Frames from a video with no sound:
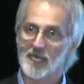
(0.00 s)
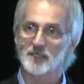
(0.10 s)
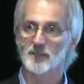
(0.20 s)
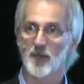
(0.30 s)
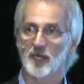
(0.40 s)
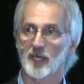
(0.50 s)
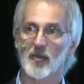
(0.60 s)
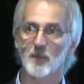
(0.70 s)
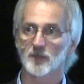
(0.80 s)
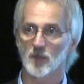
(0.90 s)
estimating
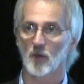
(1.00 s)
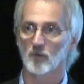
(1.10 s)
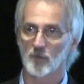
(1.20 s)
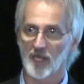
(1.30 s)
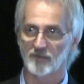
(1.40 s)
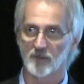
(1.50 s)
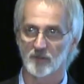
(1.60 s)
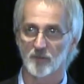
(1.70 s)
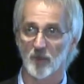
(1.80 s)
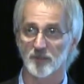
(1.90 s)
how much gold we have in the
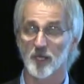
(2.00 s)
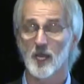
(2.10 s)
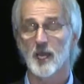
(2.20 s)
deposit.